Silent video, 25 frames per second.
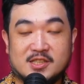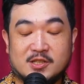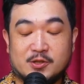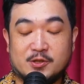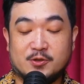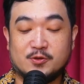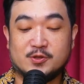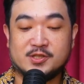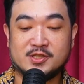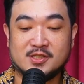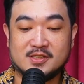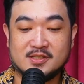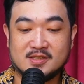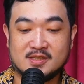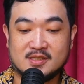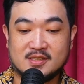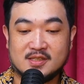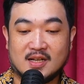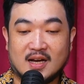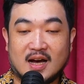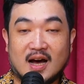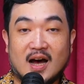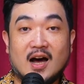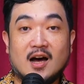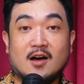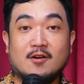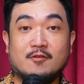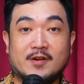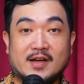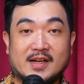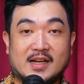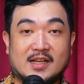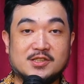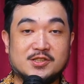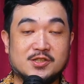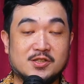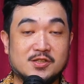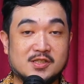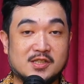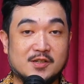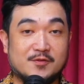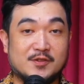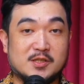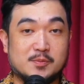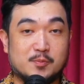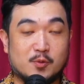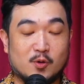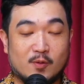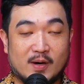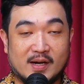institutions are financial
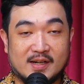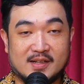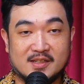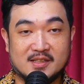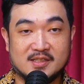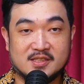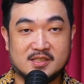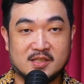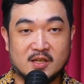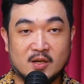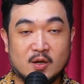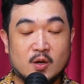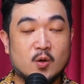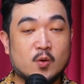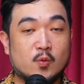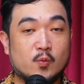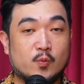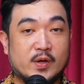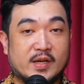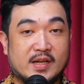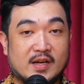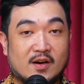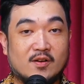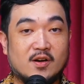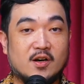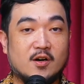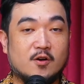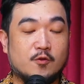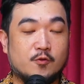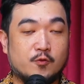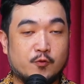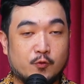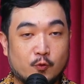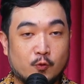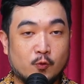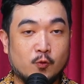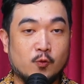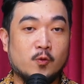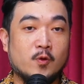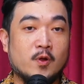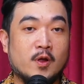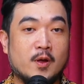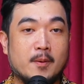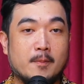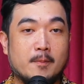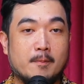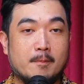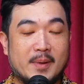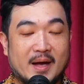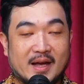service providers without a full
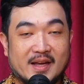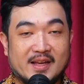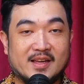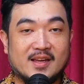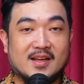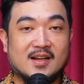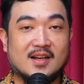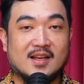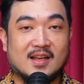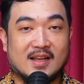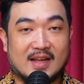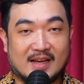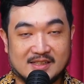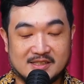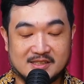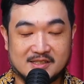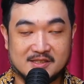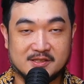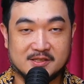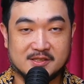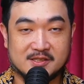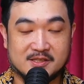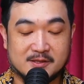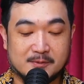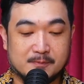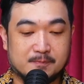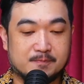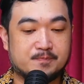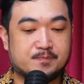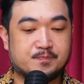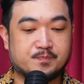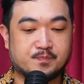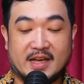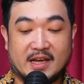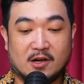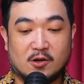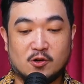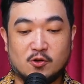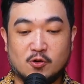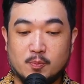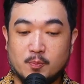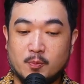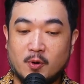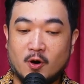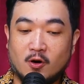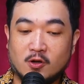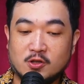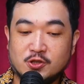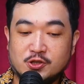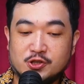banking license. They include
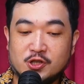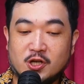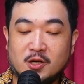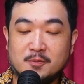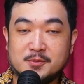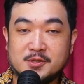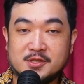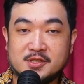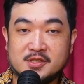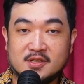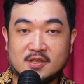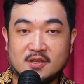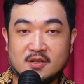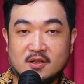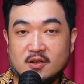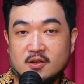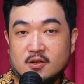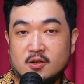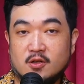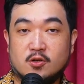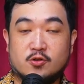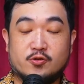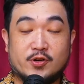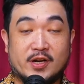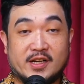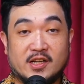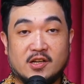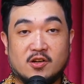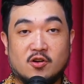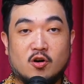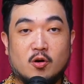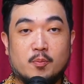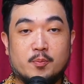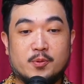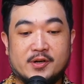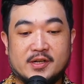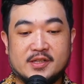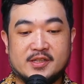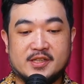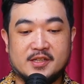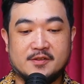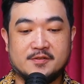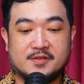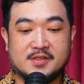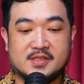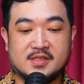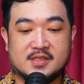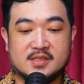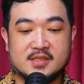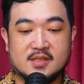pawn shops, credit
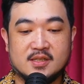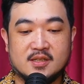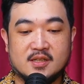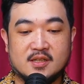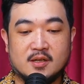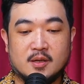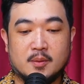cooperatives,